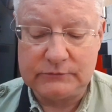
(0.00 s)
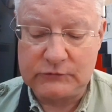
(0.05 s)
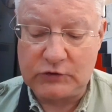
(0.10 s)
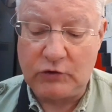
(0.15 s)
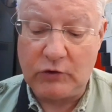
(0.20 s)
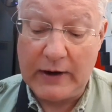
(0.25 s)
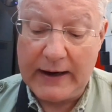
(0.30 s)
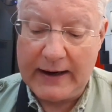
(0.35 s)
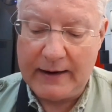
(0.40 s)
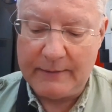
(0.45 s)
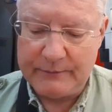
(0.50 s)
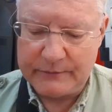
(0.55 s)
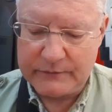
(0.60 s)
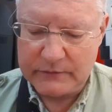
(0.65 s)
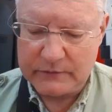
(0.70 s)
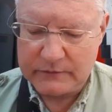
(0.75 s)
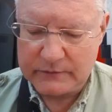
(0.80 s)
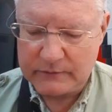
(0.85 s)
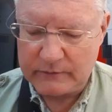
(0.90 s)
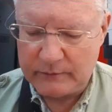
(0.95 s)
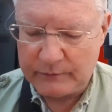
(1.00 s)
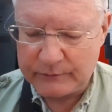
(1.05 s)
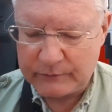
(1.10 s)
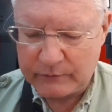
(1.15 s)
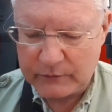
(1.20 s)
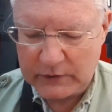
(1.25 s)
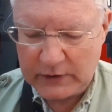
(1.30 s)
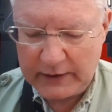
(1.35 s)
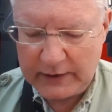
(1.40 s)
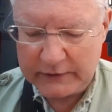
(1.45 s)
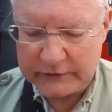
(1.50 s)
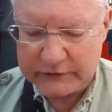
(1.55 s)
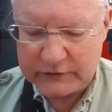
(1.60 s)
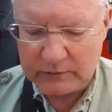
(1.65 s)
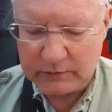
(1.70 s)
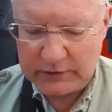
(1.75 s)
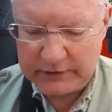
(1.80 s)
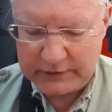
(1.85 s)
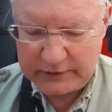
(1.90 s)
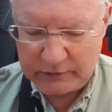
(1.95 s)
crap. I think it's
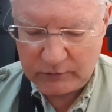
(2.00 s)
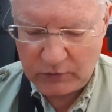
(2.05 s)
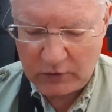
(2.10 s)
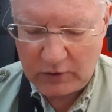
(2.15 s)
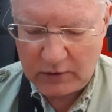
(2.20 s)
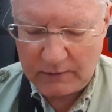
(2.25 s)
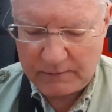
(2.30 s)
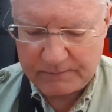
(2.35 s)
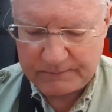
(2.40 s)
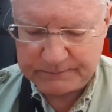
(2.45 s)
completely wrong